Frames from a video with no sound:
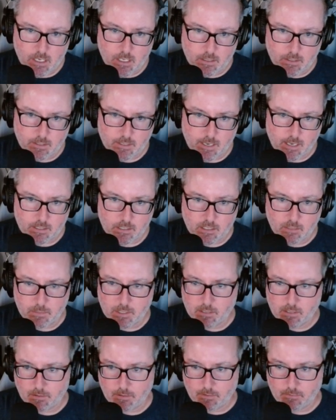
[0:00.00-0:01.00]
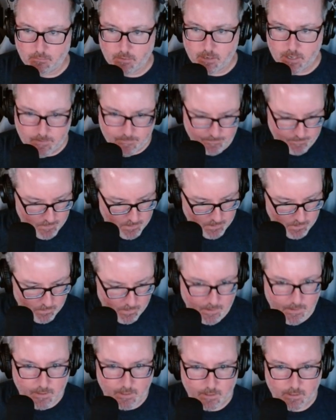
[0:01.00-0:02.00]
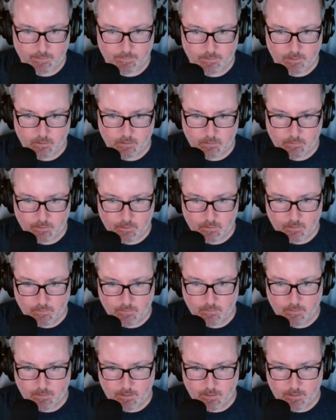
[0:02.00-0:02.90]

This has to be a three. It's the only thing left over.